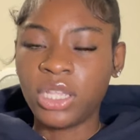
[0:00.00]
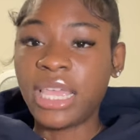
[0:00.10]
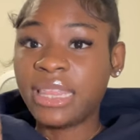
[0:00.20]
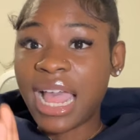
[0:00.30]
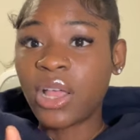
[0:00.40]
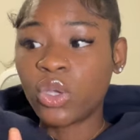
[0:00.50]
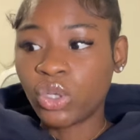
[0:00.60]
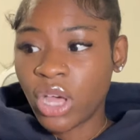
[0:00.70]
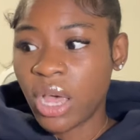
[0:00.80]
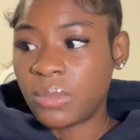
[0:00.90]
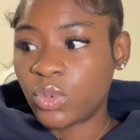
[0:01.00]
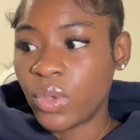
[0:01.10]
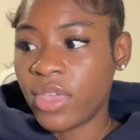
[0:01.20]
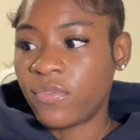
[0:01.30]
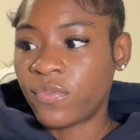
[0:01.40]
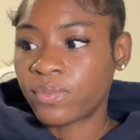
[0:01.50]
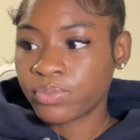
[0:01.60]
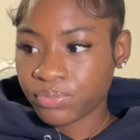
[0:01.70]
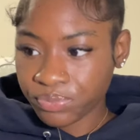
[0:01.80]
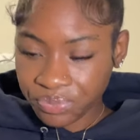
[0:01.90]
and that also comes with
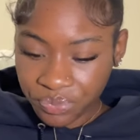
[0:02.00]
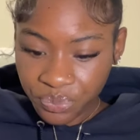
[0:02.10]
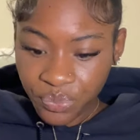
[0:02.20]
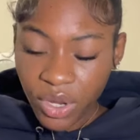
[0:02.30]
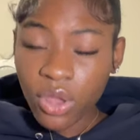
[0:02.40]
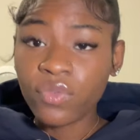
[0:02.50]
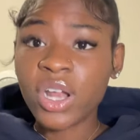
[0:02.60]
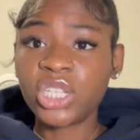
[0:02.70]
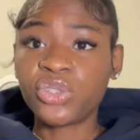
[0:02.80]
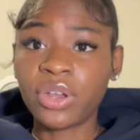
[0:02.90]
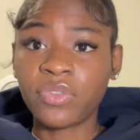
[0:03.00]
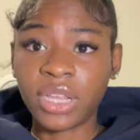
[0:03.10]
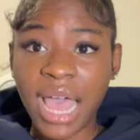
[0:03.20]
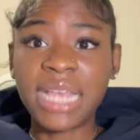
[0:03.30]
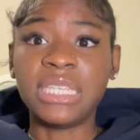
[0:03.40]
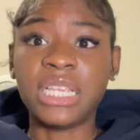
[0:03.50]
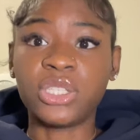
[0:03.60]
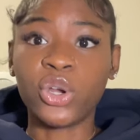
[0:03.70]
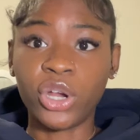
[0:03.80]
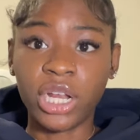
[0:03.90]
registering for
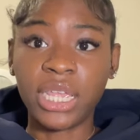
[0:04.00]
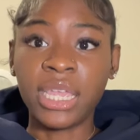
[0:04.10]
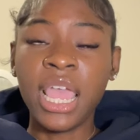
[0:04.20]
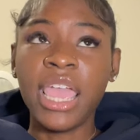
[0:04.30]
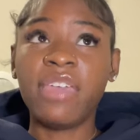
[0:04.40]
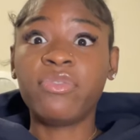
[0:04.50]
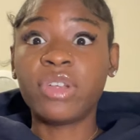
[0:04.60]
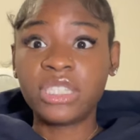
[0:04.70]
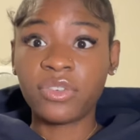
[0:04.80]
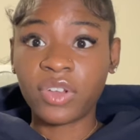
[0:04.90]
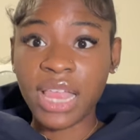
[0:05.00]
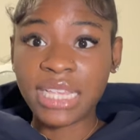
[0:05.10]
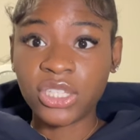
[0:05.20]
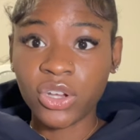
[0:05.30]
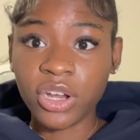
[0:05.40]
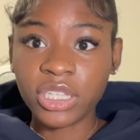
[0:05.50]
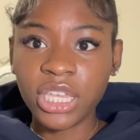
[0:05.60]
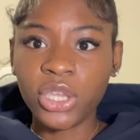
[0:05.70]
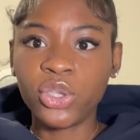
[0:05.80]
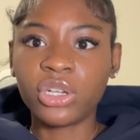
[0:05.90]
classes early. If you register for classes early,
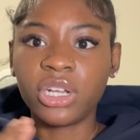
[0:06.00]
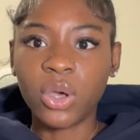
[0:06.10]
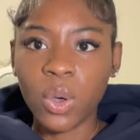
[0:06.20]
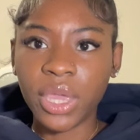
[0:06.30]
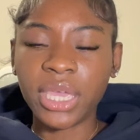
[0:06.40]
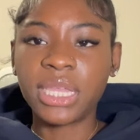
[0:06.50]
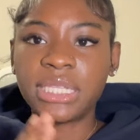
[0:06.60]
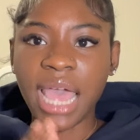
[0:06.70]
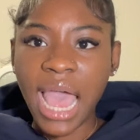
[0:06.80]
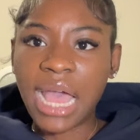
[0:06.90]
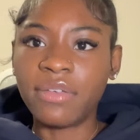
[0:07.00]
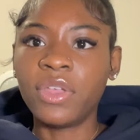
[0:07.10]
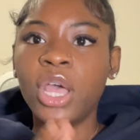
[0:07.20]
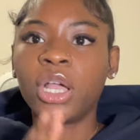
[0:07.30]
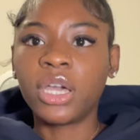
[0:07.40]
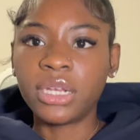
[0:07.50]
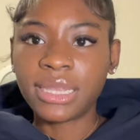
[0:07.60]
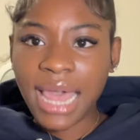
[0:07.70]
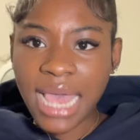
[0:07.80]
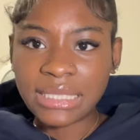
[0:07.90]
you're going to have good
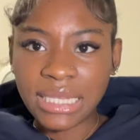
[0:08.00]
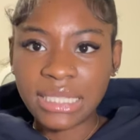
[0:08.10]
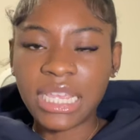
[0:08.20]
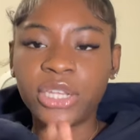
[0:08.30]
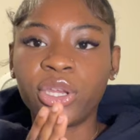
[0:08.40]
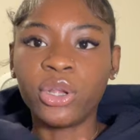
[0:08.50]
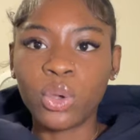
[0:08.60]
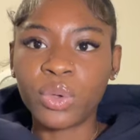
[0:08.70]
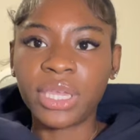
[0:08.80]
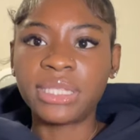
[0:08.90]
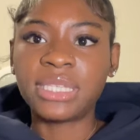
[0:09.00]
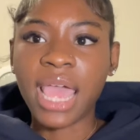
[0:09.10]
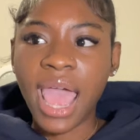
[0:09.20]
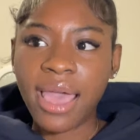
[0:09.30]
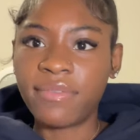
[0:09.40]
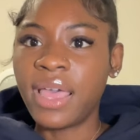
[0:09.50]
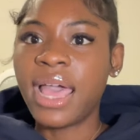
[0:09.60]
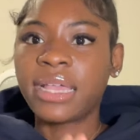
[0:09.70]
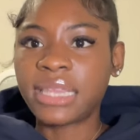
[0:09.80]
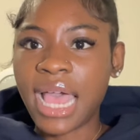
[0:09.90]
classes and you're going to have
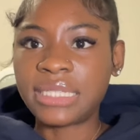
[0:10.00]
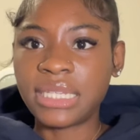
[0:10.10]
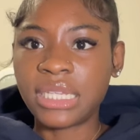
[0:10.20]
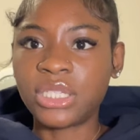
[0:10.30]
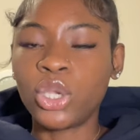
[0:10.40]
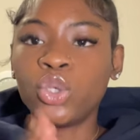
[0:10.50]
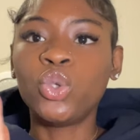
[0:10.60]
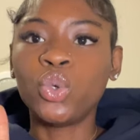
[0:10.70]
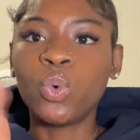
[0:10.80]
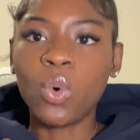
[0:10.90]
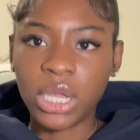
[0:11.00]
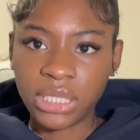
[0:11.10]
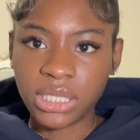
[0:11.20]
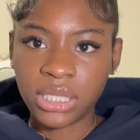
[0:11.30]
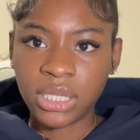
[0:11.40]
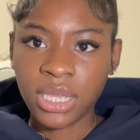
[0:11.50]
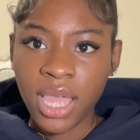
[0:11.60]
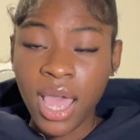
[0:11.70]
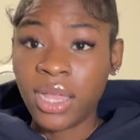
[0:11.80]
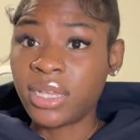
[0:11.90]
classes you want.
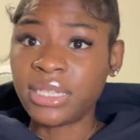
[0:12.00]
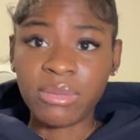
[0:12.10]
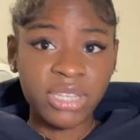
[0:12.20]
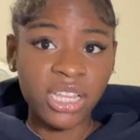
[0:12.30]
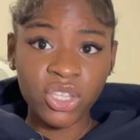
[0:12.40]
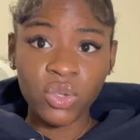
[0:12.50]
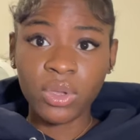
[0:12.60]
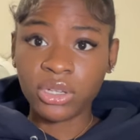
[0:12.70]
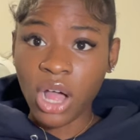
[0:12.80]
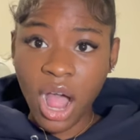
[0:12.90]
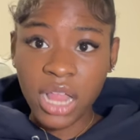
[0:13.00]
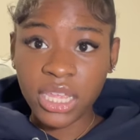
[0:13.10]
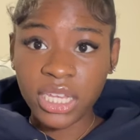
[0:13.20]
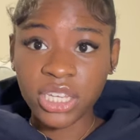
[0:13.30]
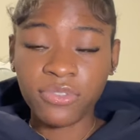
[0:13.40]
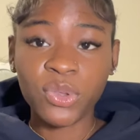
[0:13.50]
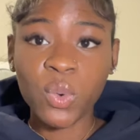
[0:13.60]
Because I'm telling you, in college, if you